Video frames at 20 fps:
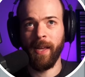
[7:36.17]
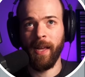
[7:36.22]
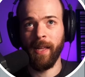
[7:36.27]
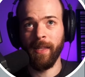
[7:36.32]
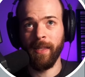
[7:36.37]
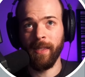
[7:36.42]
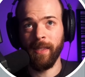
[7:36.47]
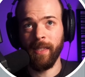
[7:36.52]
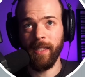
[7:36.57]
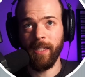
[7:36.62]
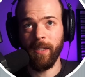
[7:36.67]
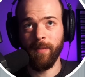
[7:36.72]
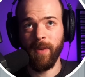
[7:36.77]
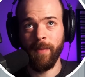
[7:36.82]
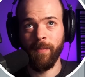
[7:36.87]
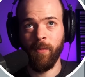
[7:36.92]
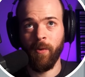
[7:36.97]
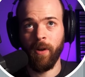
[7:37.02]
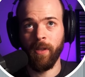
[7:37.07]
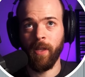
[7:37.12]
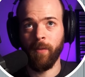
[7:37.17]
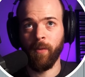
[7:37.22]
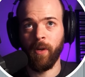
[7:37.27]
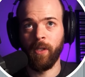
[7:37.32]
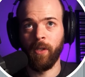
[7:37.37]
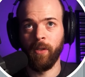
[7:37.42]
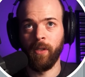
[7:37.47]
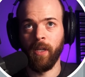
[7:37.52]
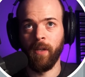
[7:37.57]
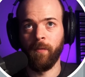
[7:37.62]
a little bit more than
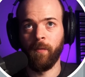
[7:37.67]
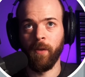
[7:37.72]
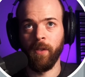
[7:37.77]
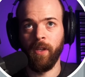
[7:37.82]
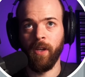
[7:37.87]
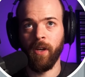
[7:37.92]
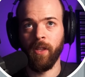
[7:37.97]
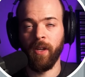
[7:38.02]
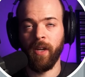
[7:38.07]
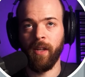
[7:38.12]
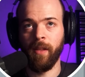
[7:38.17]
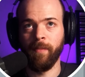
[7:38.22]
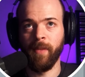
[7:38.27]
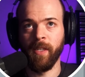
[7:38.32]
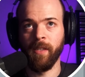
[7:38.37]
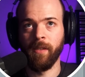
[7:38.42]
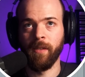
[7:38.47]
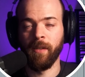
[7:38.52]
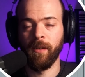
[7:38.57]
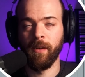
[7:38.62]
what you did for the other elements.